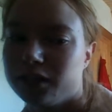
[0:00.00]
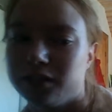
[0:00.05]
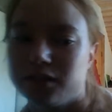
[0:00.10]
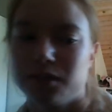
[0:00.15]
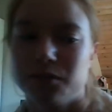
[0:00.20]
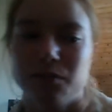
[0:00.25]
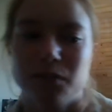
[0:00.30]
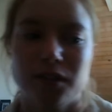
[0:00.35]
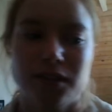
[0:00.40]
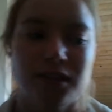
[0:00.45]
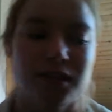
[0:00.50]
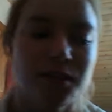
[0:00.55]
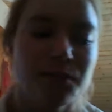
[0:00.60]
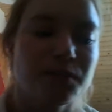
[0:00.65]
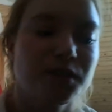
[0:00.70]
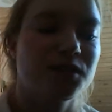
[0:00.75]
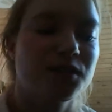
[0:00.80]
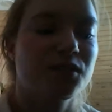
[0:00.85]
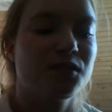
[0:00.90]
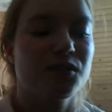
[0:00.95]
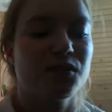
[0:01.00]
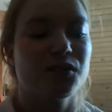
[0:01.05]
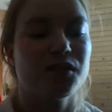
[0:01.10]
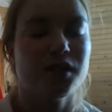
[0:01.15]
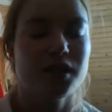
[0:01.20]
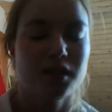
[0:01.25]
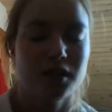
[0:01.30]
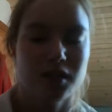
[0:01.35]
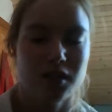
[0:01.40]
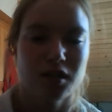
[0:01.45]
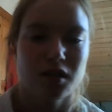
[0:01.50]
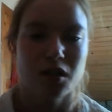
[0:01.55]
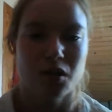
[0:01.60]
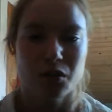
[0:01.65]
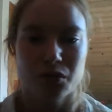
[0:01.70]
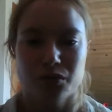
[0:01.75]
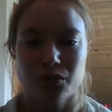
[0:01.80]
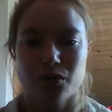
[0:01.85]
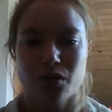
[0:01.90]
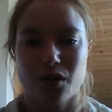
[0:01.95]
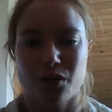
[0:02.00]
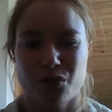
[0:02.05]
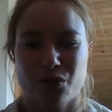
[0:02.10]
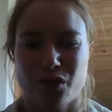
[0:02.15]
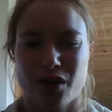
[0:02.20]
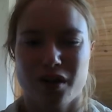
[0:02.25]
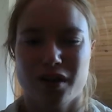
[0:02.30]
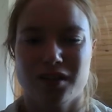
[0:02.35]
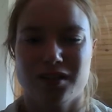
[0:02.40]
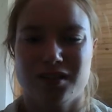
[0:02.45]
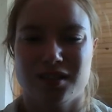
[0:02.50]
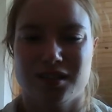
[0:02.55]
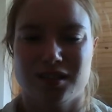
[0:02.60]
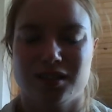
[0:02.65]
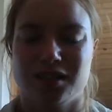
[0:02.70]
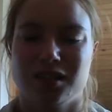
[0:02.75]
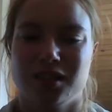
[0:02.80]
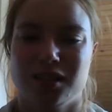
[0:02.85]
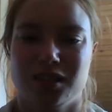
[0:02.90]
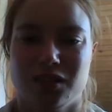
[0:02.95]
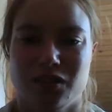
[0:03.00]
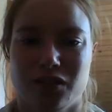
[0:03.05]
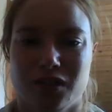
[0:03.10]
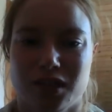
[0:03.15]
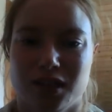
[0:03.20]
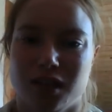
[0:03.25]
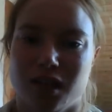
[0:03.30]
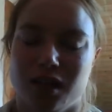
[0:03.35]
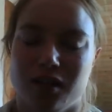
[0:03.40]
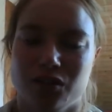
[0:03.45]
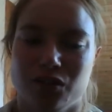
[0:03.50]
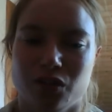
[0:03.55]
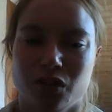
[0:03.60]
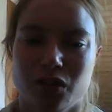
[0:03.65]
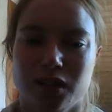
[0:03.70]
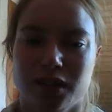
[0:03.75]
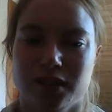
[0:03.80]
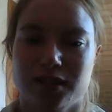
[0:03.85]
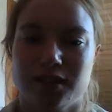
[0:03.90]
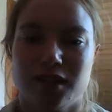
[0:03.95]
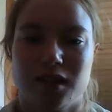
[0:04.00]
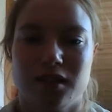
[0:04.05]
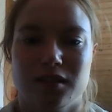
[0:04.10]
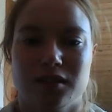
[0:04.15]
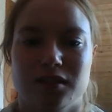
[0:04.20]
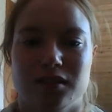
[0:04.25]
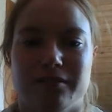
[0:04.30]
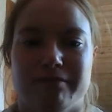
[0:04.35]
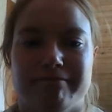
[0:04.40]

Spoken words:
gotten some more tips to how to unwind tension in your neck and shoulders and